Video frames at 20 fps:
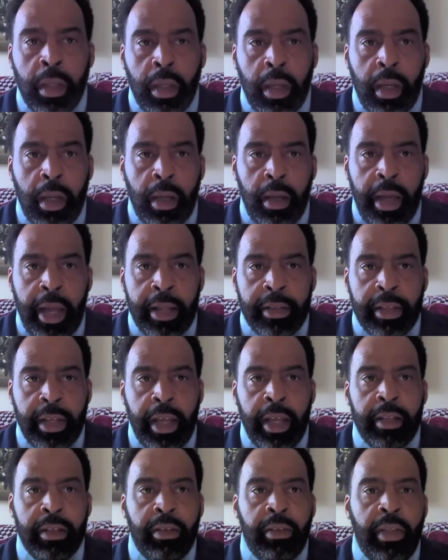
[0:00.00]
At
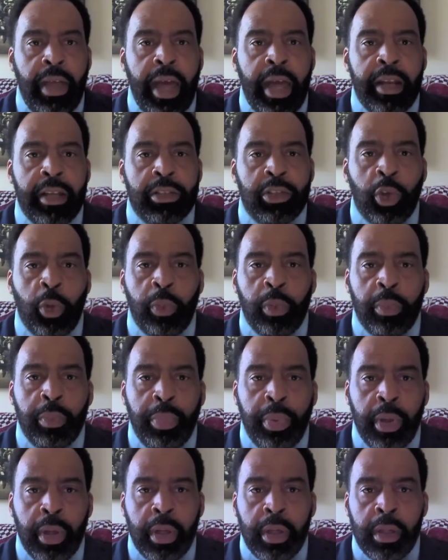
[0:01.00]
the end of that, it's open
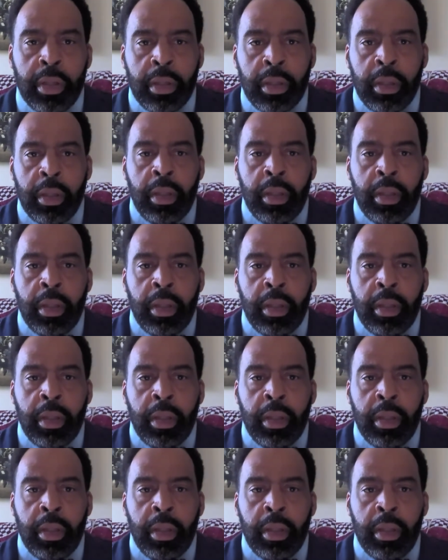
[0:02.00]
book